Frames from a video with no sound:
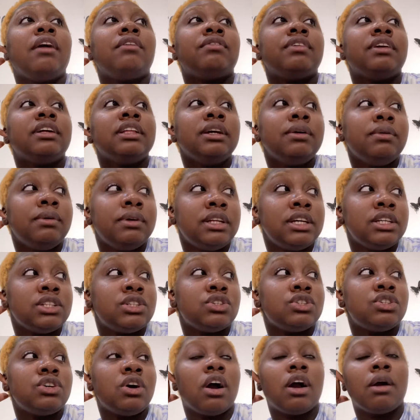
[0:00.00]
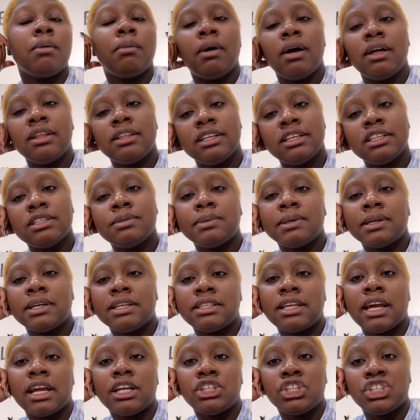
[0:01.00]
really wanted to talk about this
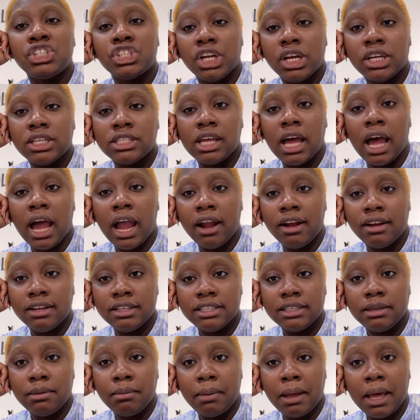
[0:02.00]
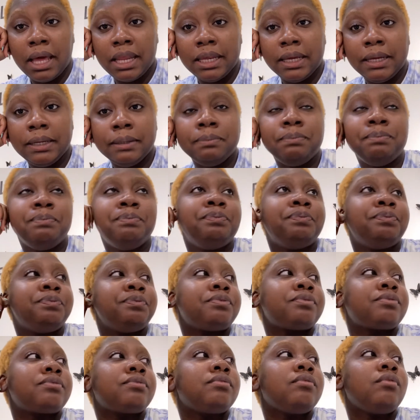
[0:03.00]
because I just hired somebody.
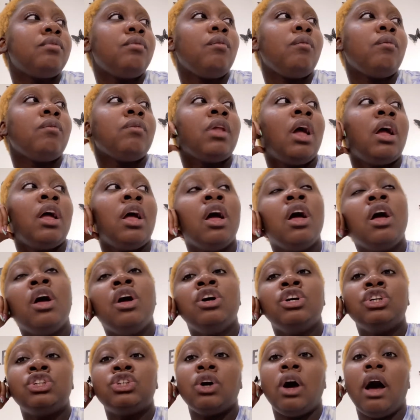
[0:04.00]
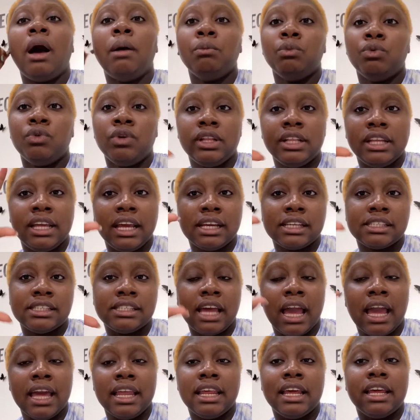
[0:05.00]
So I'm really
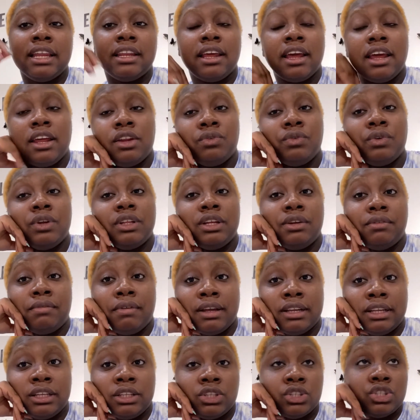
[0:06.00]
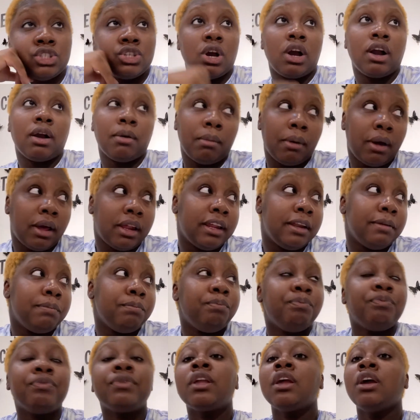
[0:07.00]
excited and really ready to talk about it.
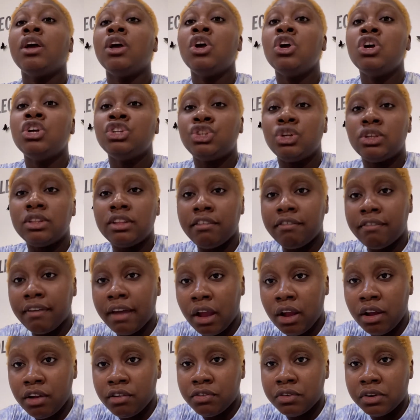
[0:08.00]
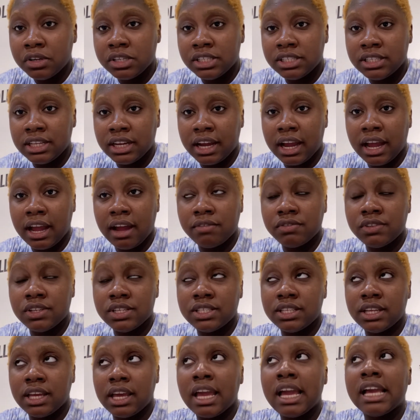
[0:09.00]
So the very first thing I have to
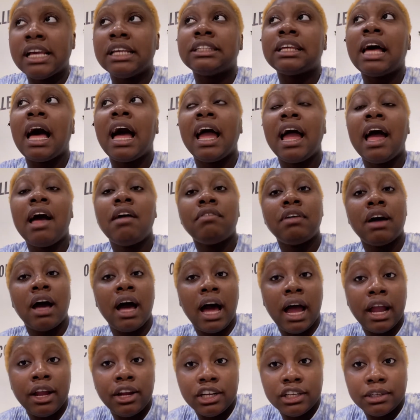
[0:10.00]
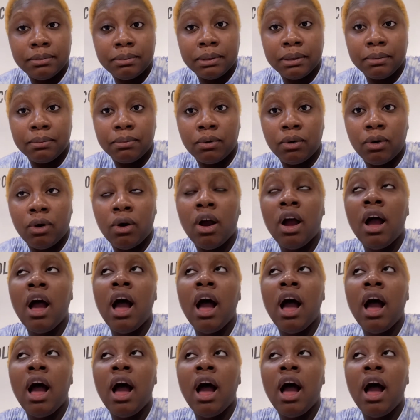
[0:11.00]
say is I have hired people.